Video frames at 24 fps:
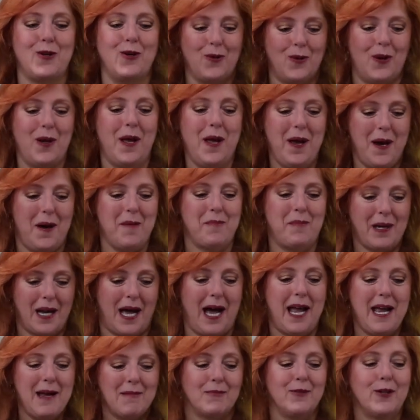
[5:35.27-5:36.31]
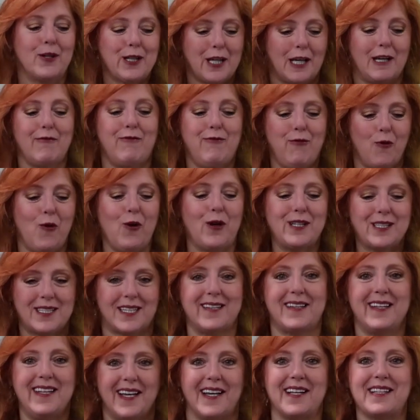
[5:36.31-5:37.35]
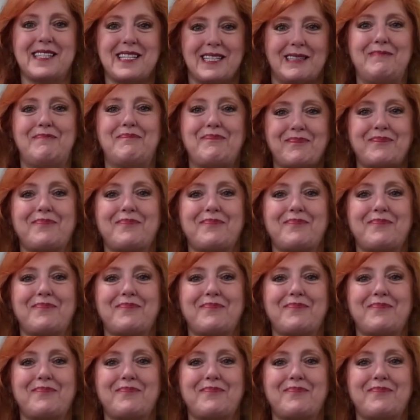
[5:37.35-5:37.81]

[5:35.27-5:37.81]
too. But I am looking forward to this.